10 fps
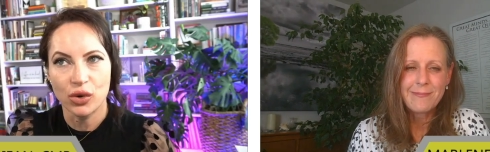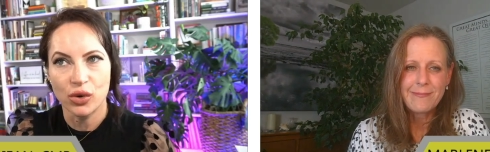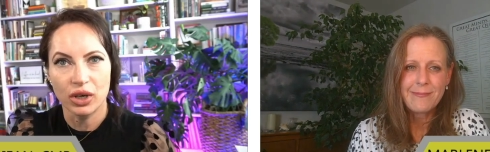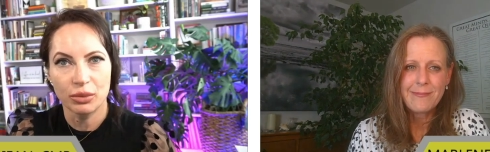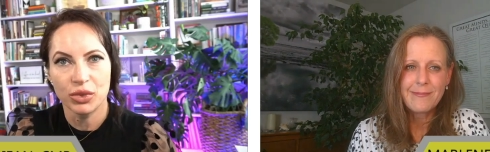Speaker 1: or
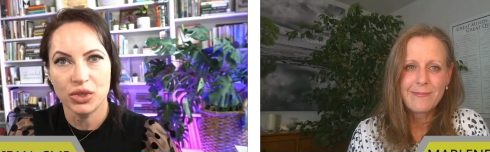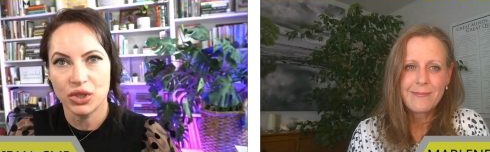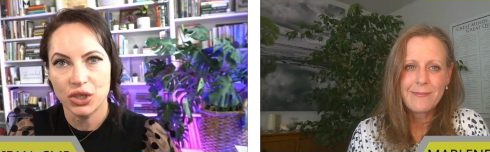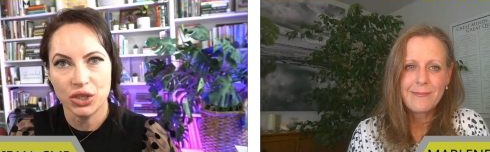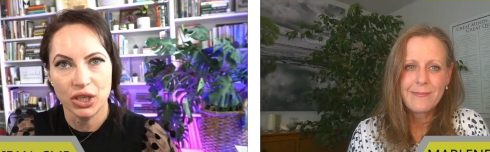the
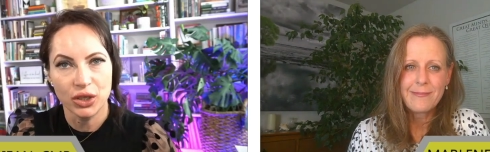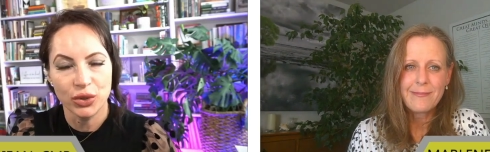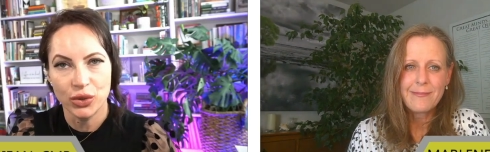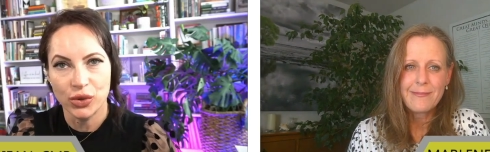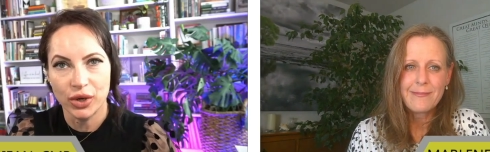position
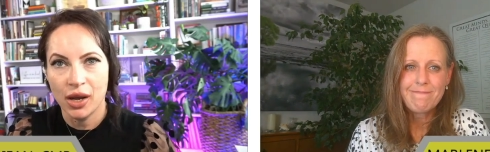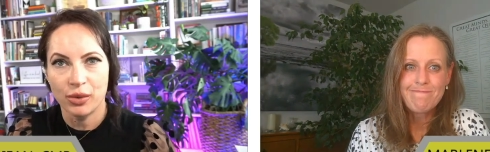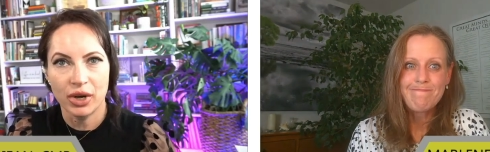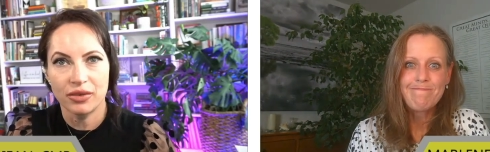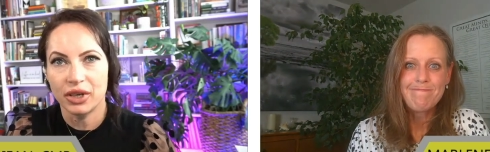or
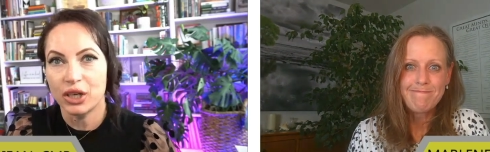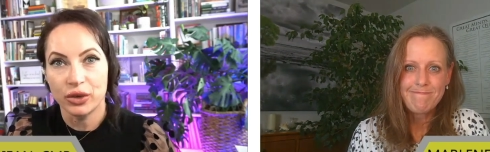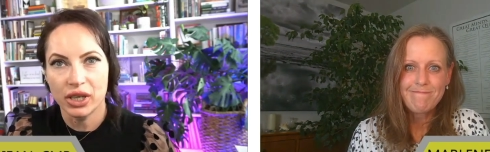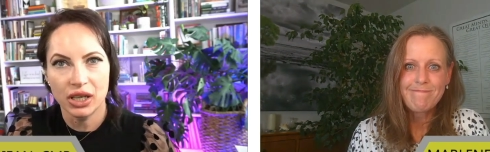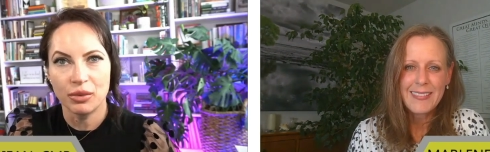whatever
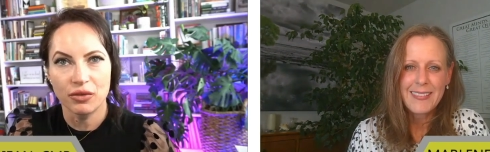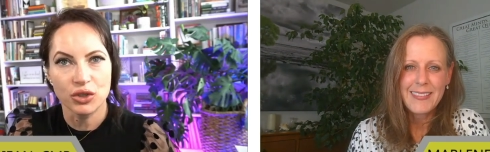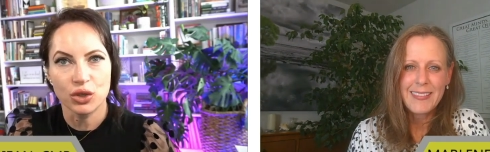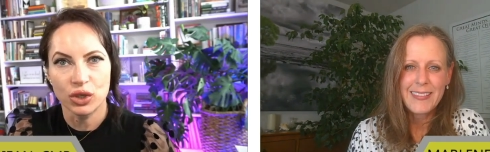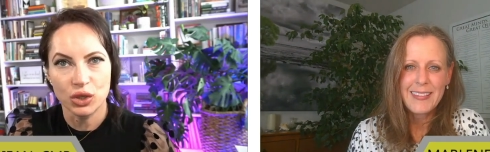career of
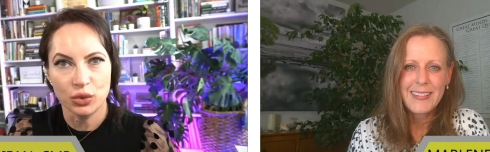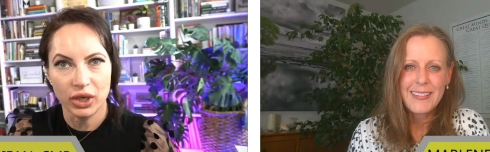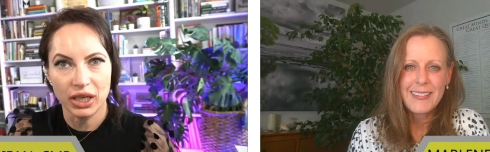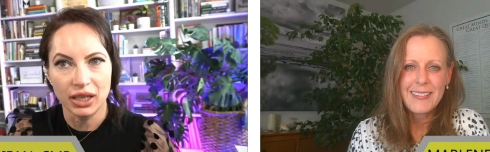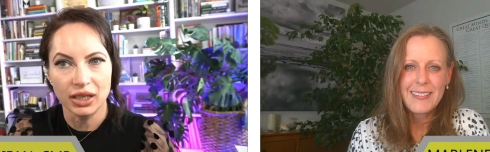choice we're
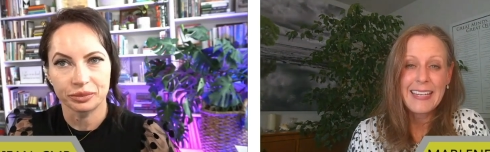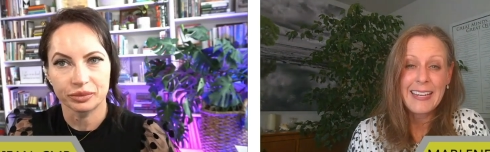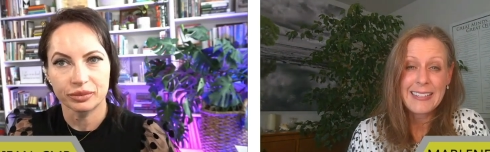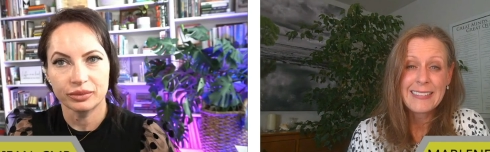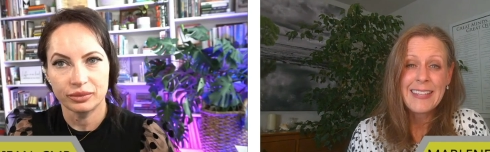in. Yeah.
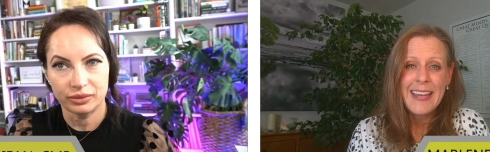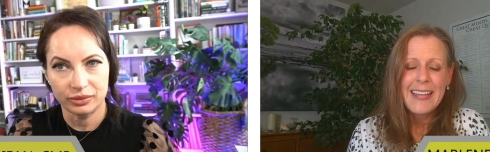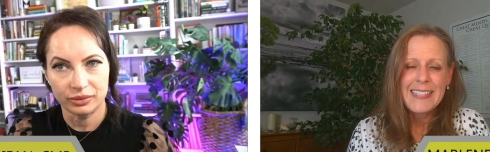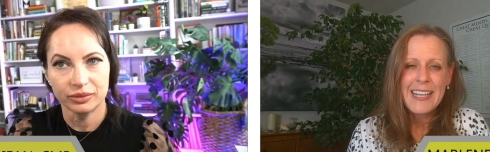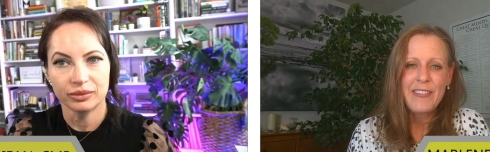
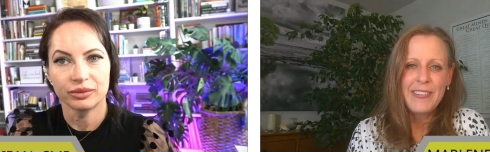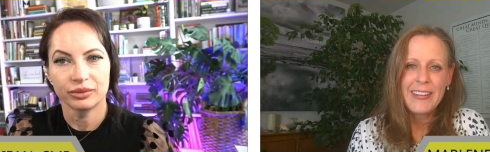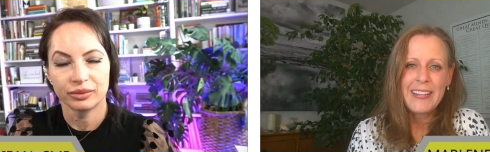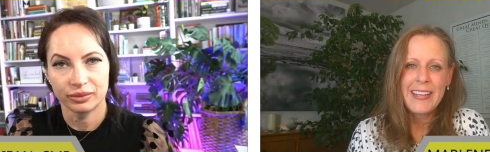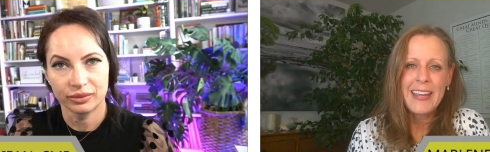
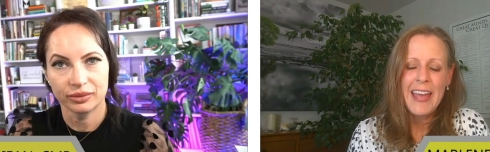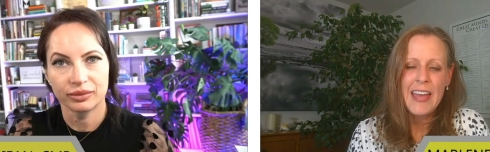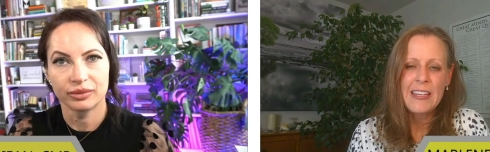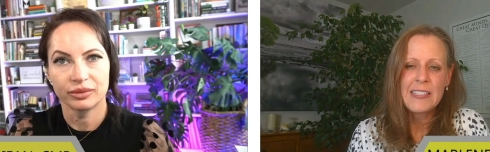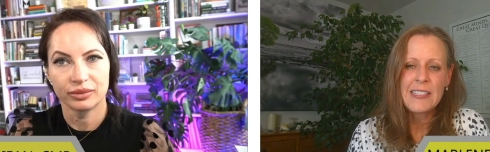Definitely.
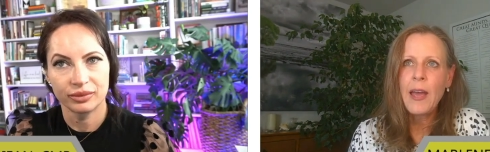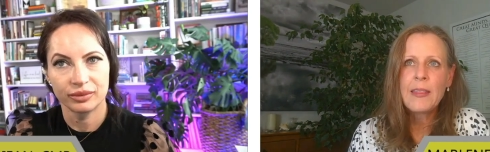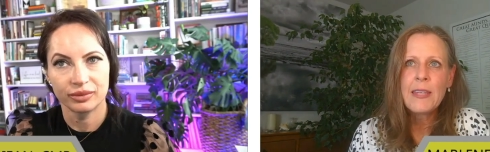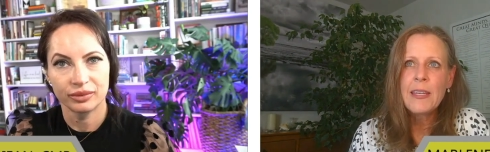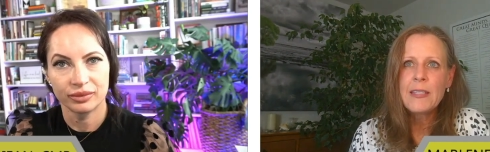And
Speaker 2: I
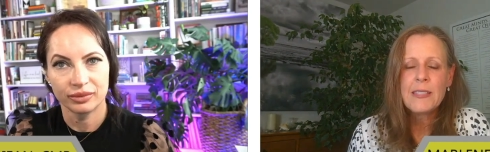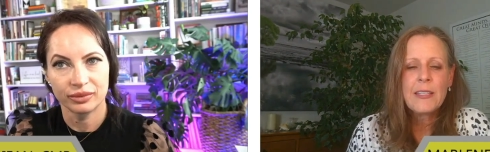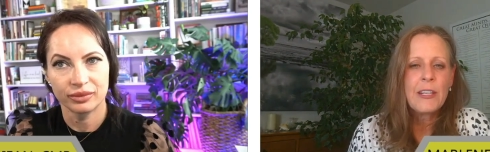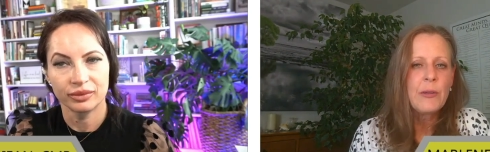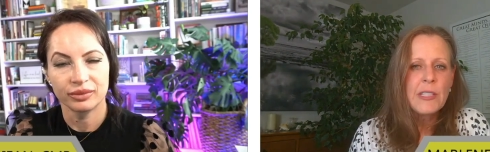think it's a,
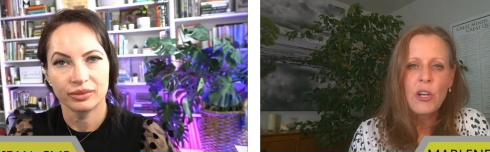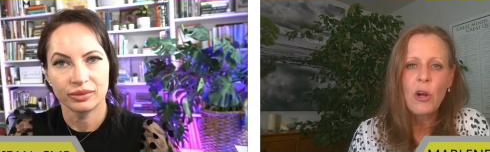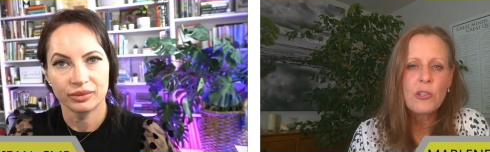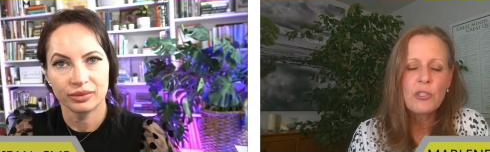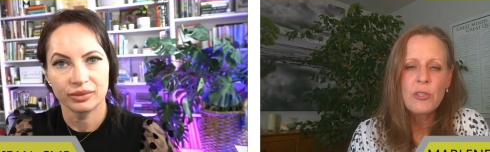you know, it's a
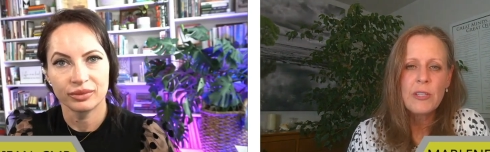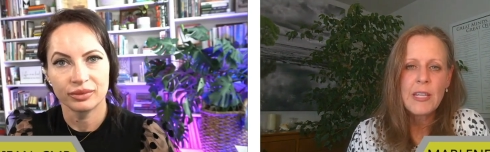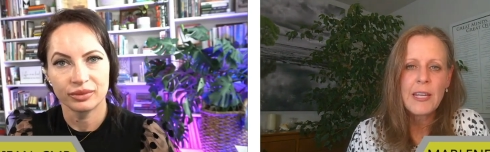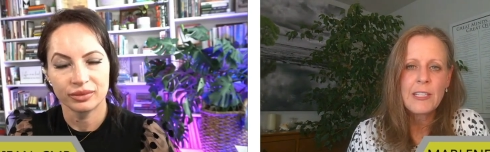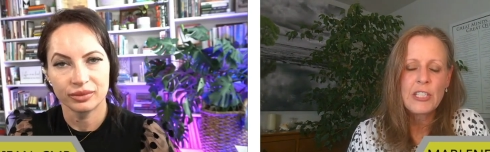cultural
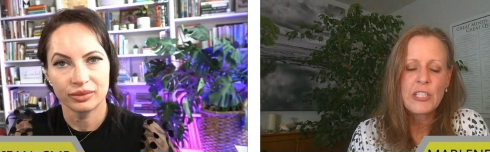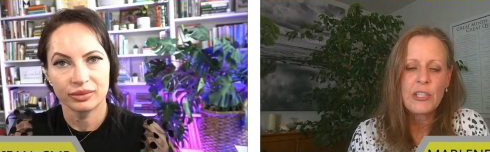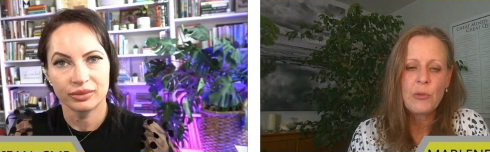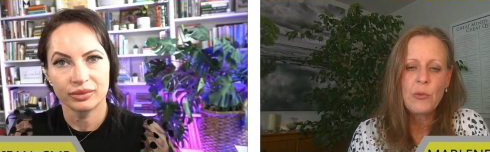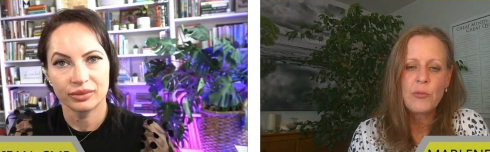thing
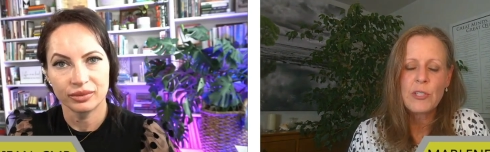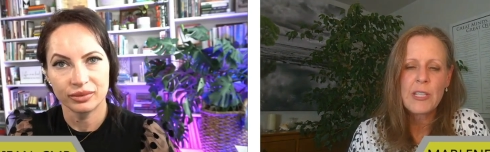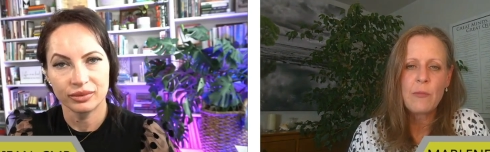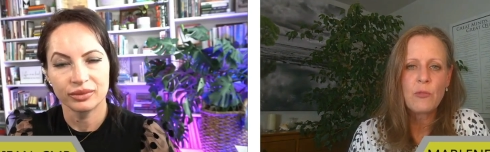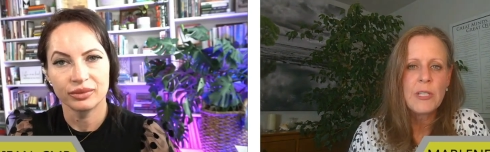too. For
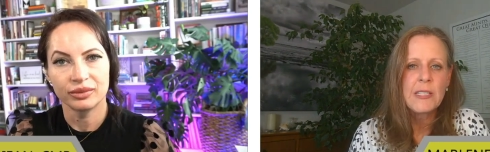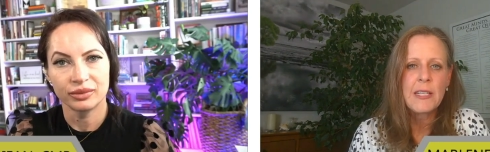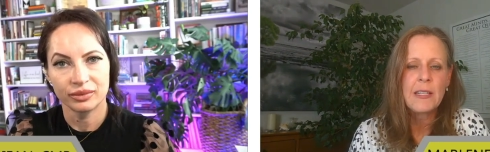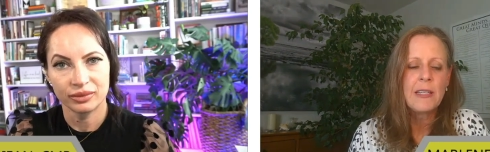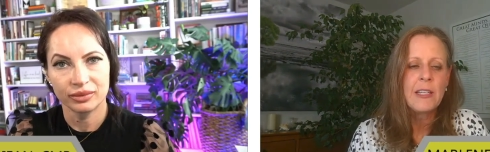some
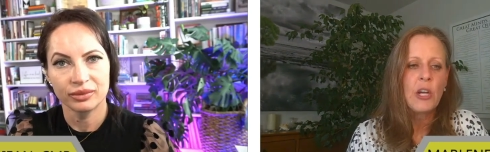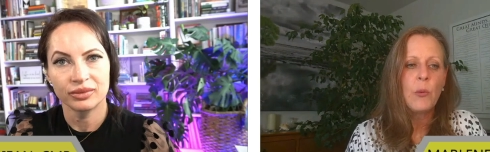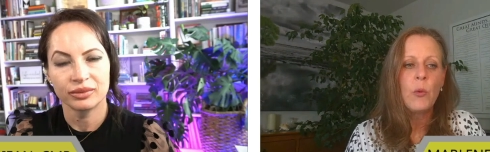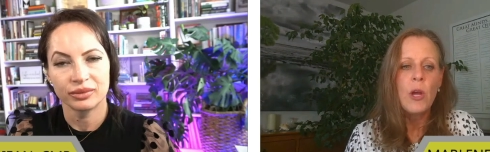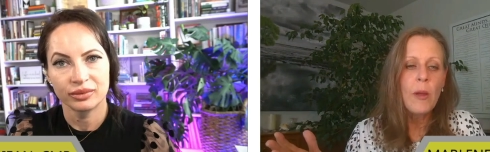reason, you
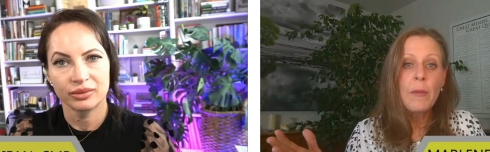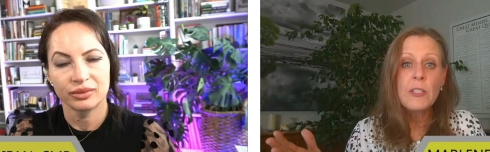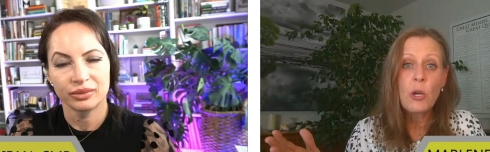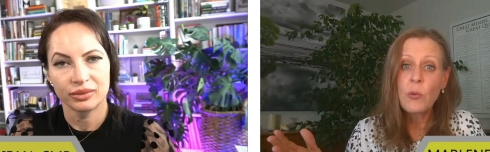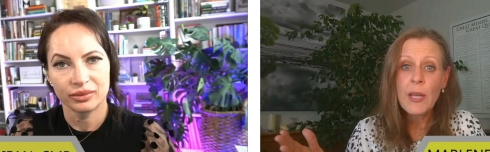know, women
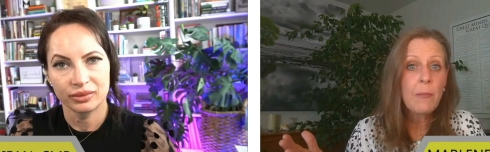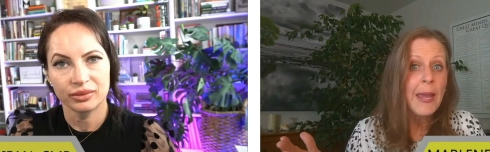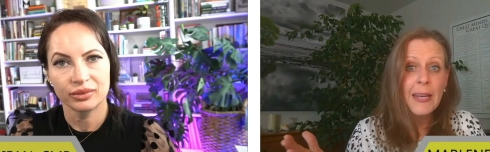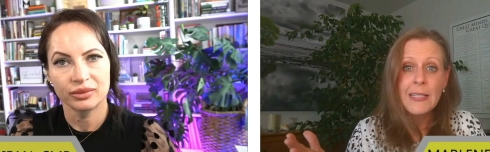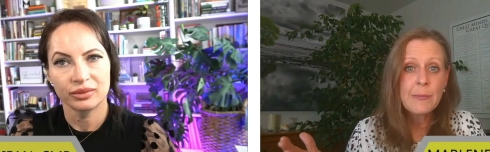don't get
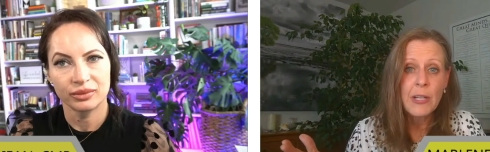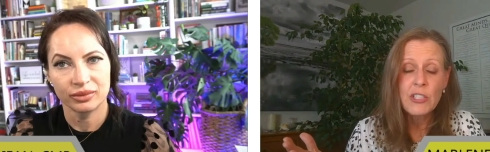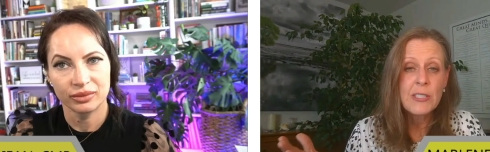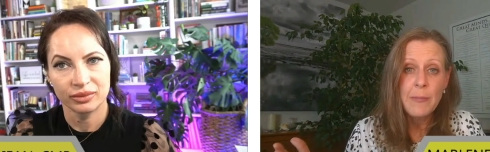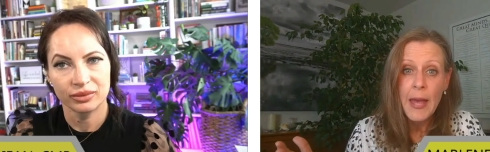paid as much
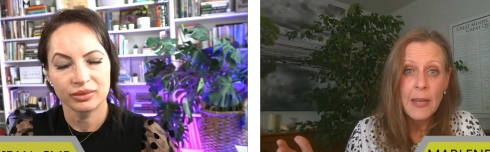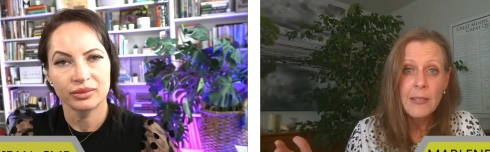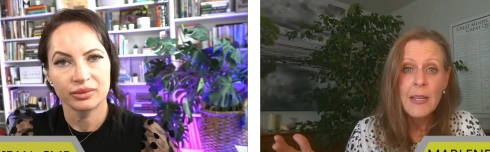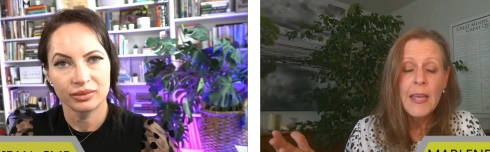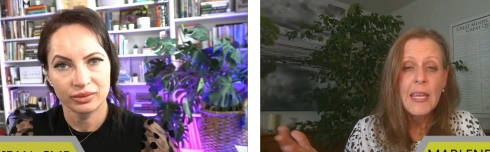as men,